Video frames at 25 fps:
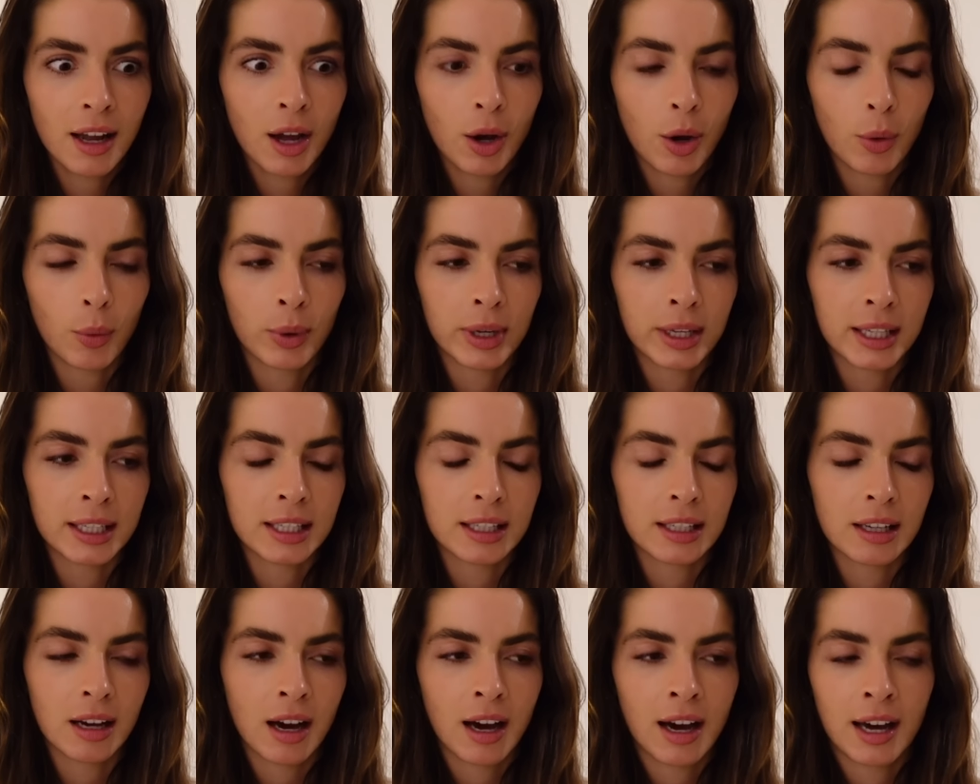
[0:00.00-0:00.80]

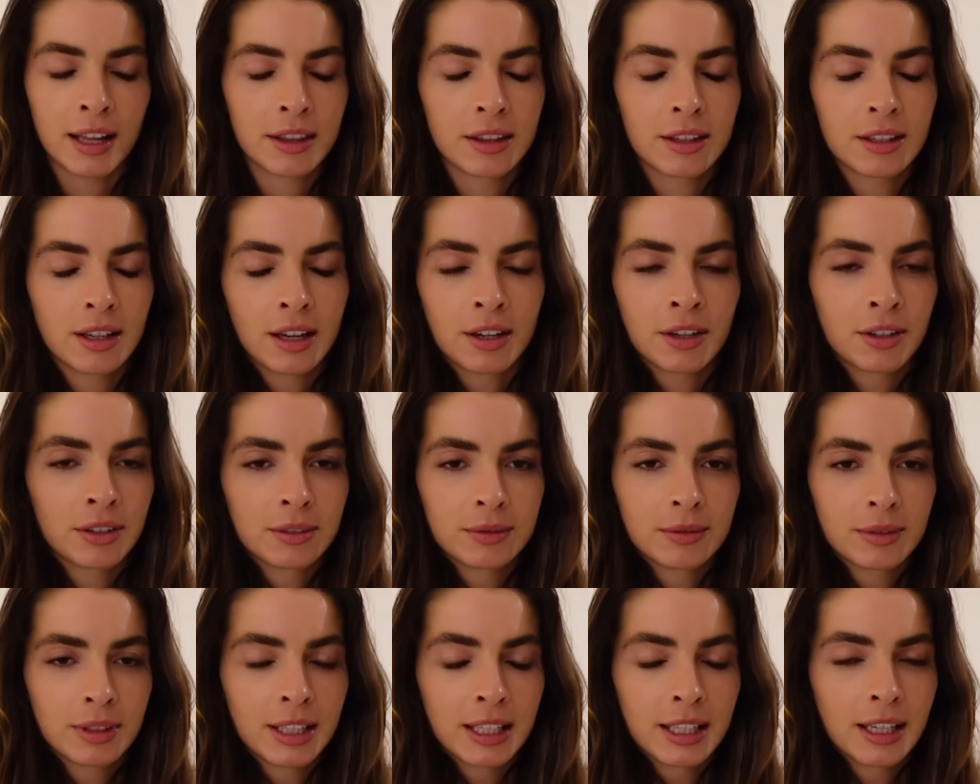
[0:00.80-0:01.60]
I don't
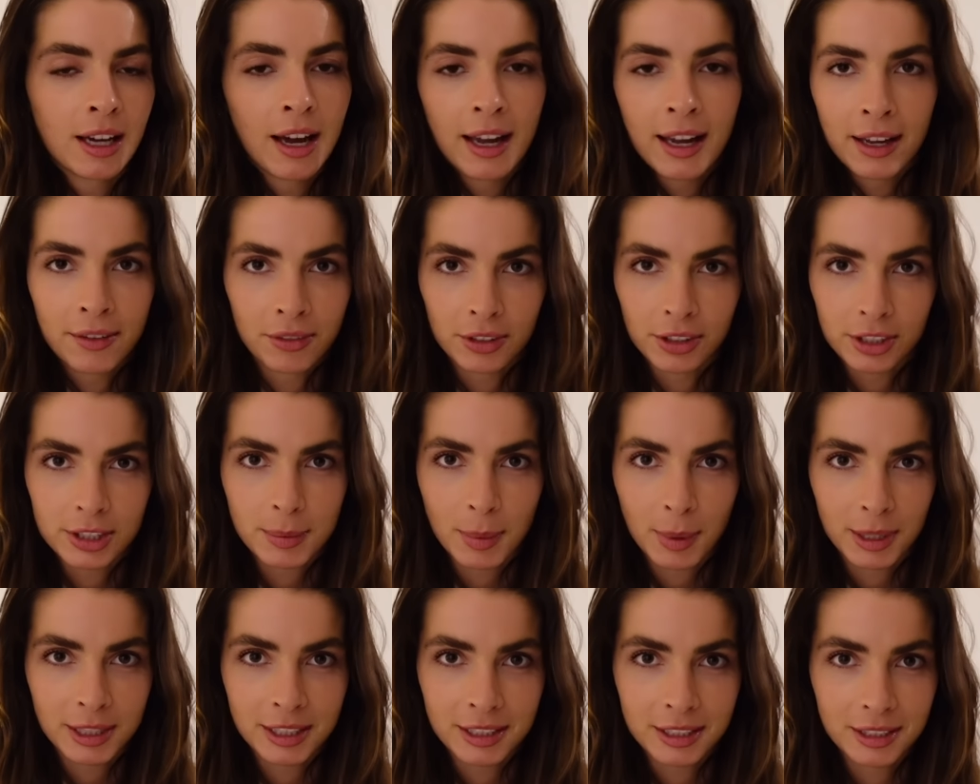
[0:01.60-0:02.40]
think I ever
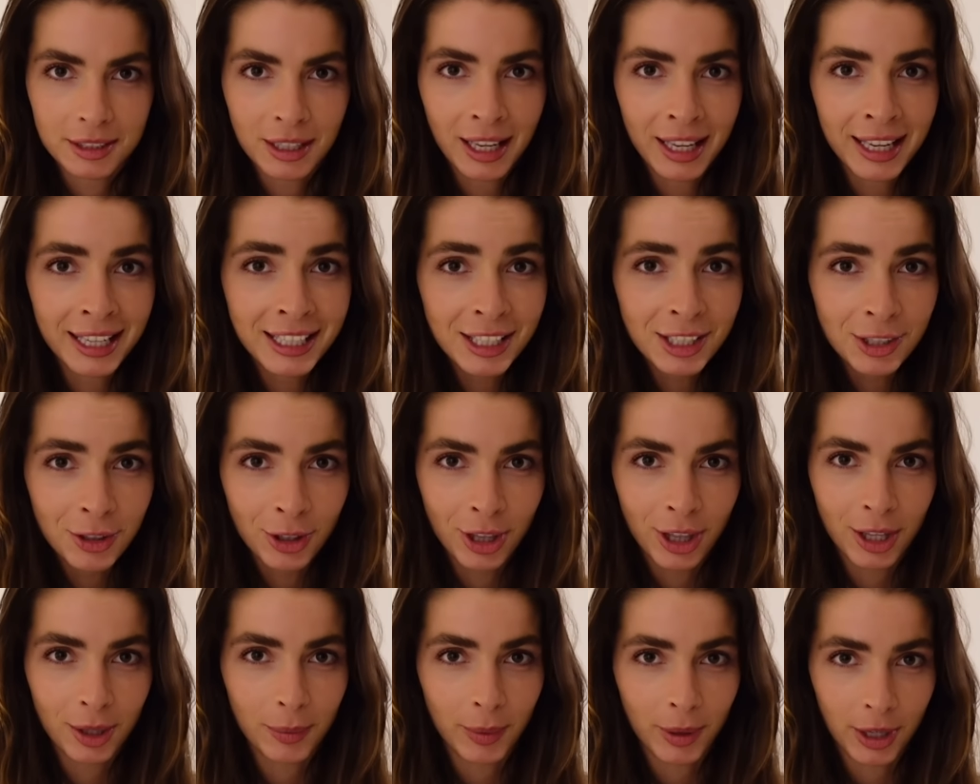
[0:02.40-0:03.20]
expected to do
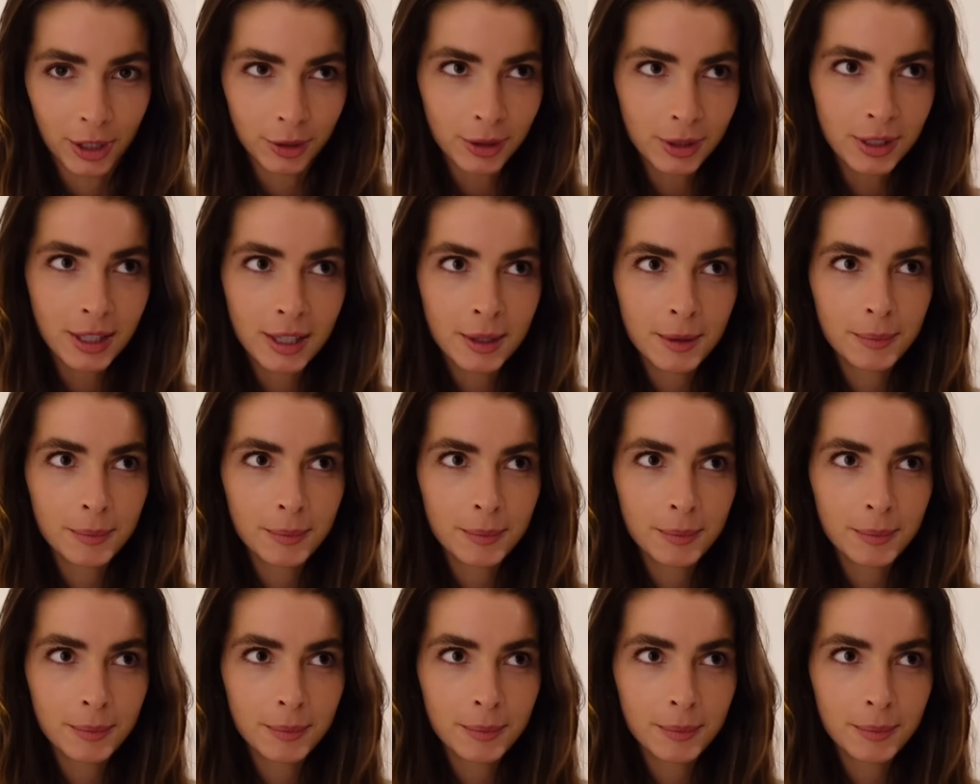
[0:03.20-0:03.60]
that well.